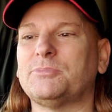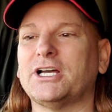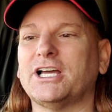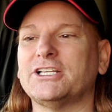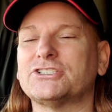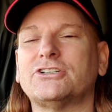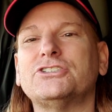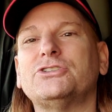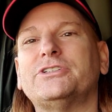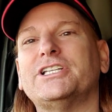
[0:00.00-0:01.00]
I started
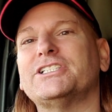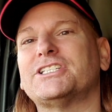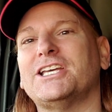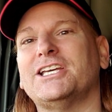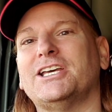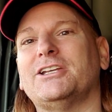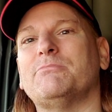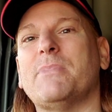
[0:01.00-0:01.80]
doing this in